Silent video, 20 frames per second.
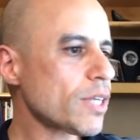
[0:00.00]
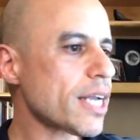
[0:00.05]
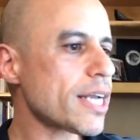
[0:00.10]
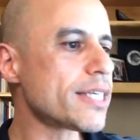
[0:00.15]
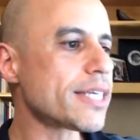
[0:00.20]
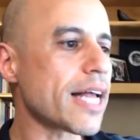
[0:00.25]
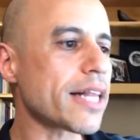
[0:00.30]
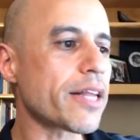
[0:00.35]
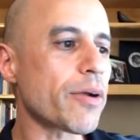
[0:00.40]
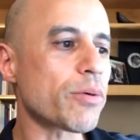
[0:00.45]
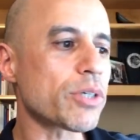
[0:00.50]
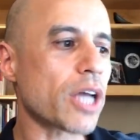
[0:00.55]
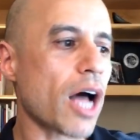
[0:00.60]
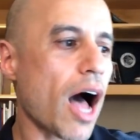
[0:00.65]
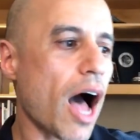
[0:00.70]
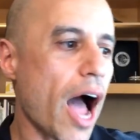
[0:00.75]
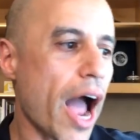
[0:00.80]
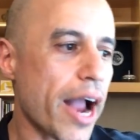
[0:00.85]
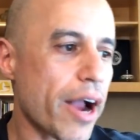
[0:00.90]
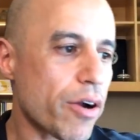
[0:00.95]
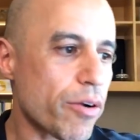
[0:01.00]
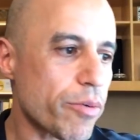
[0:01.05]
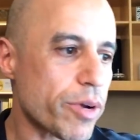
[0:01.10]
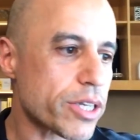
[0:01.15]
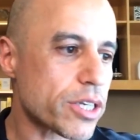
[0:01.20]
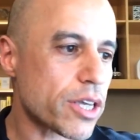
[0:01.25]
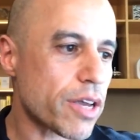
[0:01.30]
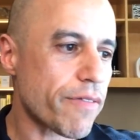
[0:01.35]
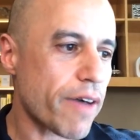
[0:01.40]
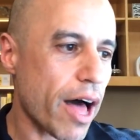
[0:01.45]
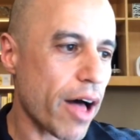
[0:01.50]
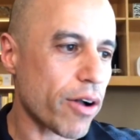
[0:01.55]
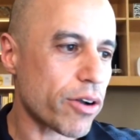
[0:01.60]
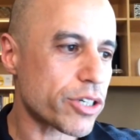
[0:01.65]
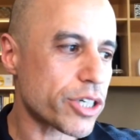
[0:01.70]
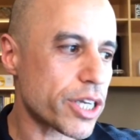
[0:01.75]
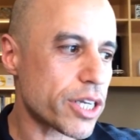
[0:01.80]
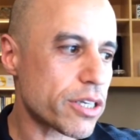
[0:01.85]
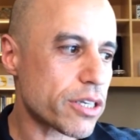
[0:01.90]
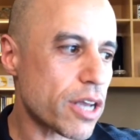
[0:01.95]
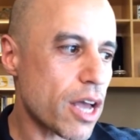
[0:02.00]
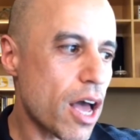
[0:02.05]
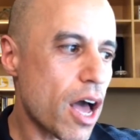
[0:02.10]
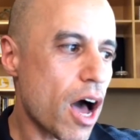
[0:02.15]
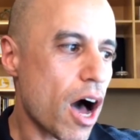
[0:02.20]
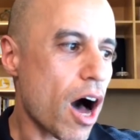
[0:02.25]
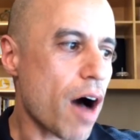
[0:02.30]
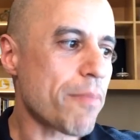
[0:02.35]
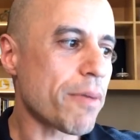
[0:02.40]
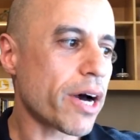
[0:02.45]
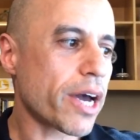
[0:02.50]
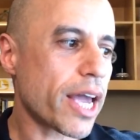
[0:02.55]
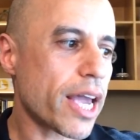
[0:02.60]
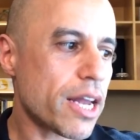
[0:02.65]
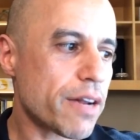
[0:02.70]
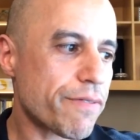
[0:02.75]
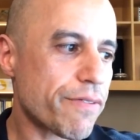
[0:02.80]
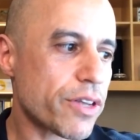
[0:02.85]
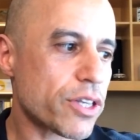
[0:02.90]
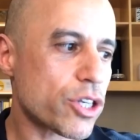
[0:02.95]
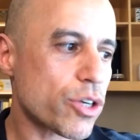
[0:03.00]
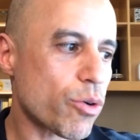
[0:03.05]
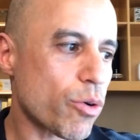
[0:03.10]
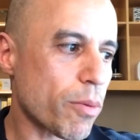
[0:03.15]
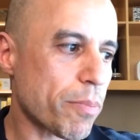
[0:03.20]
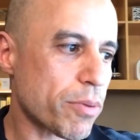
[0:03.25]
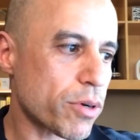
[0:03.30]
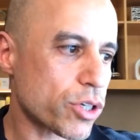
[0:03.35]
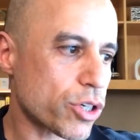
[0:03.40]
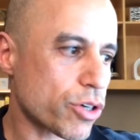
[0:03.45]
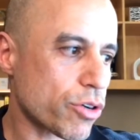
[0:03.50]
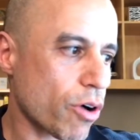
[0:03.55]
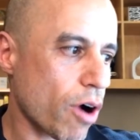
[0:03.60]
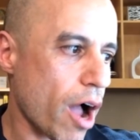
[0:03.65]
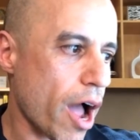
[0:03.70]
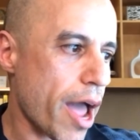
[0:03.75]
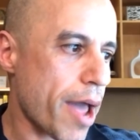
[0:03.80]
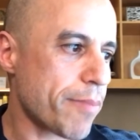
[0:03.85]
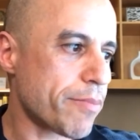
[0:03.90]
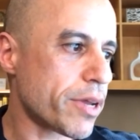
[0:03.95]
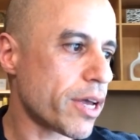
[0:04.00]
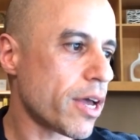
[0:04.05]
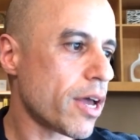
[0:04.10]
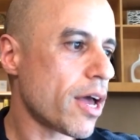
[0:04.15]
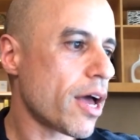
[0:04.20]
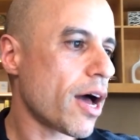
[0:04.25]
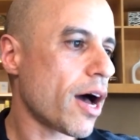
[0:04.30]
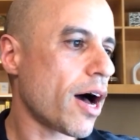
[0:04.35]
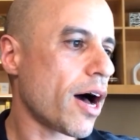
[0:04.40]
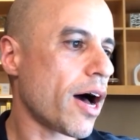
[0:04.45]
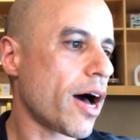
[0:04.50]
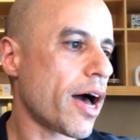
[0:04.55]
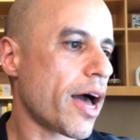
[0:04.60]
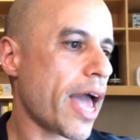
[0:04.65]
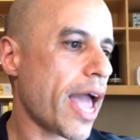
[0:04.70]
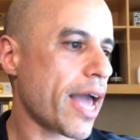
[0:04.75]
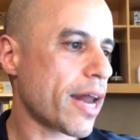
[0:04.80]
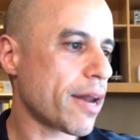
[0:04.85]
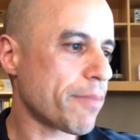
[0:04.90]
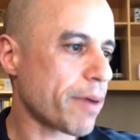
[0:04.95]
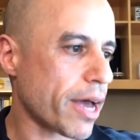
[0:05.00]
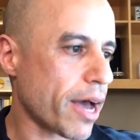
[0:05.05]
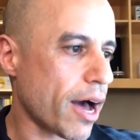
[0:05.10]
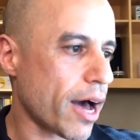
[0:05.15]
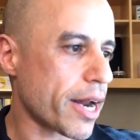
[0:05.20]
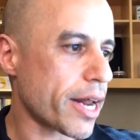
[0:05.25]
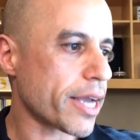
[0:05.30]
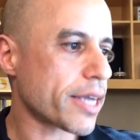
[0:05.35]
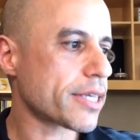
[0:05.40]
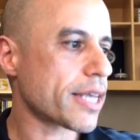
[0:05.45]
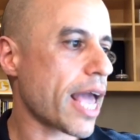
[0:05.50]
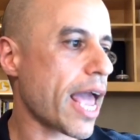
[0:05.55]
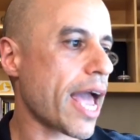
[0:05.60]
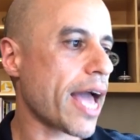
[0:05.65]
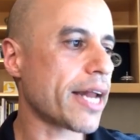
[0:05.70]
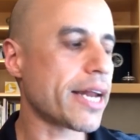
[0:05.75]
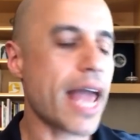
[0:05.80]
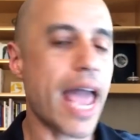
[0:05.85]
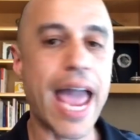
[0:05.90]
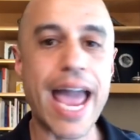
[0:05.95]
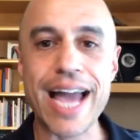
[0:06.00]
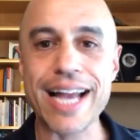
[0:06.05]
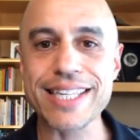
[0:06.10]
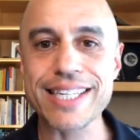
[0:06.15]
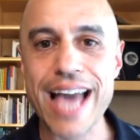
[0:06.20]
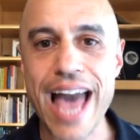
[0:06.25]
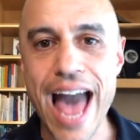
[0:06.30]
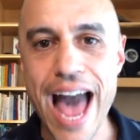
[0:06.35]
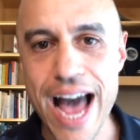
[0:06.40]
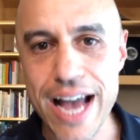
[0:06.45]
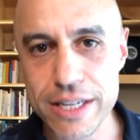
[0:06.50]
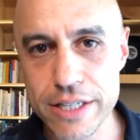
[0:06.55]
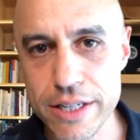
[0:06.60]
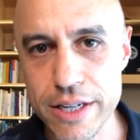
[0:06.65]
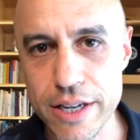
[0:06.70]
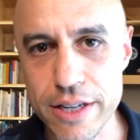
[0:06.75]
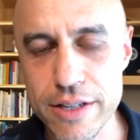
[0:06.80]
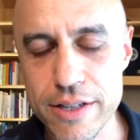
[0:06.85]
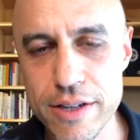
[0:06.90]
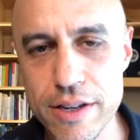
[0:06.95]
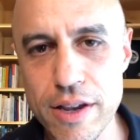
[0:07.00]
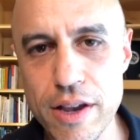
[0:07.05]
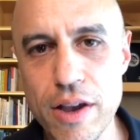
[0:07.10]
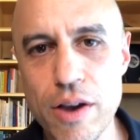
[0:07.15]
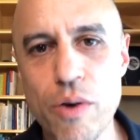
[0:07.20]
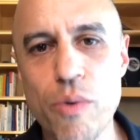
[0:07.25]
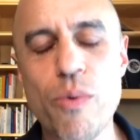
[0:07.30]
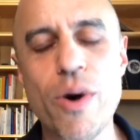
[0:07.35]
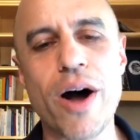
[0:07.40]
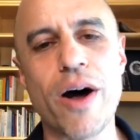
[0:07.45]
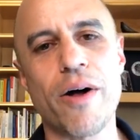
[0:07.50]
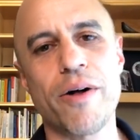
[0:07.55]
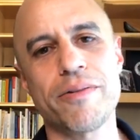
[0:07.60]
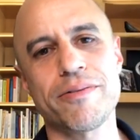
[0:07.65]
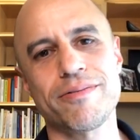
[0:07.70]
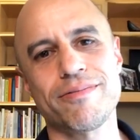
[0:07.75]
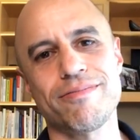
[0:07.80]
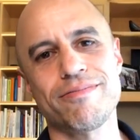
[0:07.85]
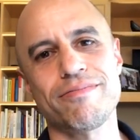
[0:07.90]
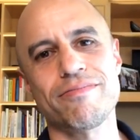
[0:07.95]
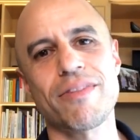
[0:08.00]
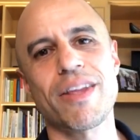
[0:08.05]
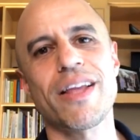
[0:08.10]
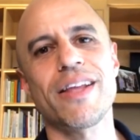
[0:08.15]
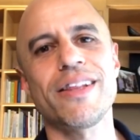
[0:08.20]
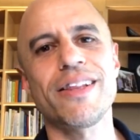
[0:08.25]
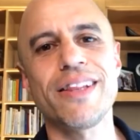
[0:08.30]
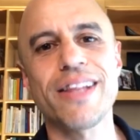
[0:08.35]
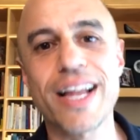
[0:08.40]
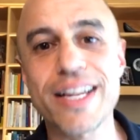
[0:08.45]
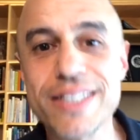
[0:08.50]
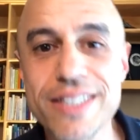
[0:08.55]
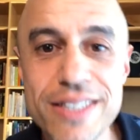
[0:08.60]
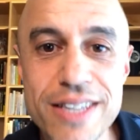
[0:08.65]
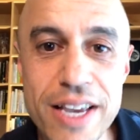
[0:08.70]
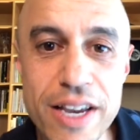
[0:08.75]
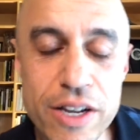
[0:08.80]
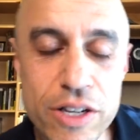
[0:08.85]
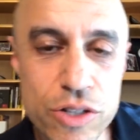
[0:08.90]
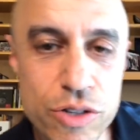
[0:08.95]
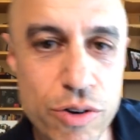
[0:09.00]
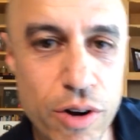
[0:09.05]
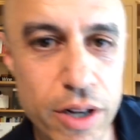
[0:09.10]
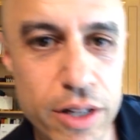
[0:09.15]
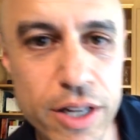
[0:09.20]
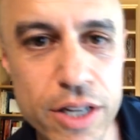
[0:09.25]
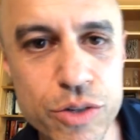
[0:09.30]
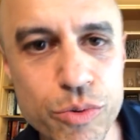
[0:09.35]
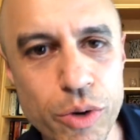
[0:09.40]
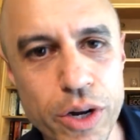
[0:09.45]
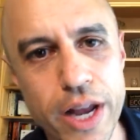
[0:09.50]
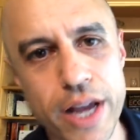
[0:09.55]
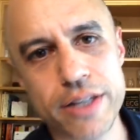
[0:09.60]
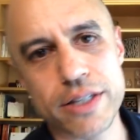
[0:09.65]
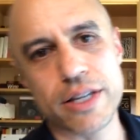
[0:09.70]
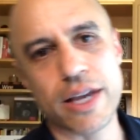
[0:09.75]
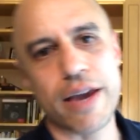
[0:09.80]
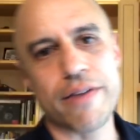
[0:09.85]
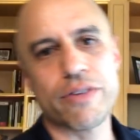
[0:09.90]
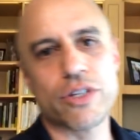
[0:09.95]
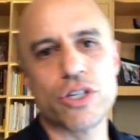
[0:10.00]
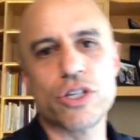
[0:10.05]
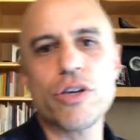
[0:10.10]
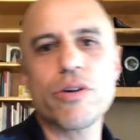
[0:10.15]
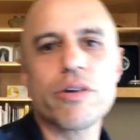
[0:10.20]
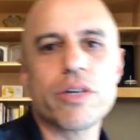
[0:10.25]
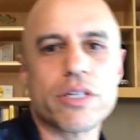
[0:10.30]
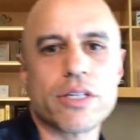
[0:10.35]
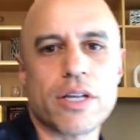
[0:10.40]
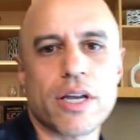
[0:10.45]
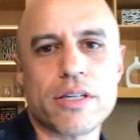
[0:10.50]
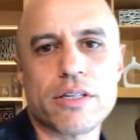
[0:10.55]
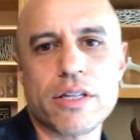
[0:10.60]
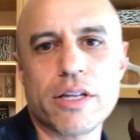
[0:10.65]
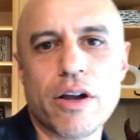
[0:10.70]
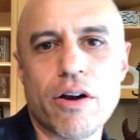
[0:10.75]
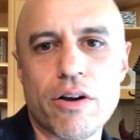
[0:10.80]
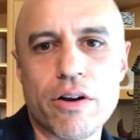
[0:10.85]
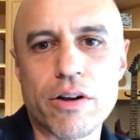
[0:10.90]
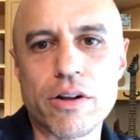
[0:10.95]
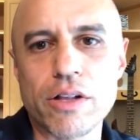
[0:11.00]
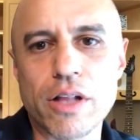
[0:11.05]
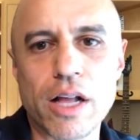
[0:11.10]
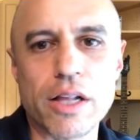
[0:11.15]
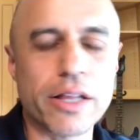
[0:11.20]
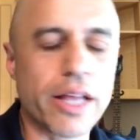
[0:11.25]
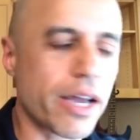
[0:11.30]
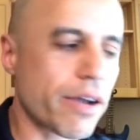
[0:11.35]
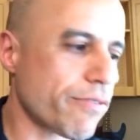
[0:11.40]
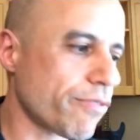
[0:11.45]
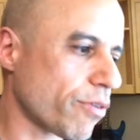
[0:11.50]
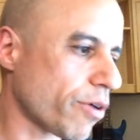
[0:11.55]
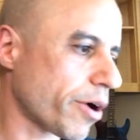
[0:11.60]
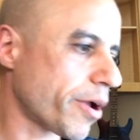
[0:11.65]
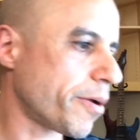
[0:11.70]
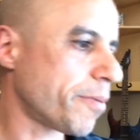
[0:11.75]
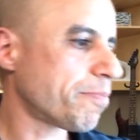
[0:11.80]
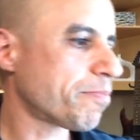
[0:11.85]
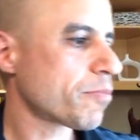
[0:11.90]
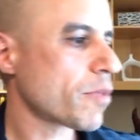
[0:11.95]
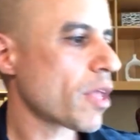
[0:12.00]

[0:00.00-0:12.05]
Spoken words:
is that there was a higher risk of allergies among infants who were prescribed antibiotics and antacids. Well, let's deconstruct this one as David Stukas does in the article I'll link for you.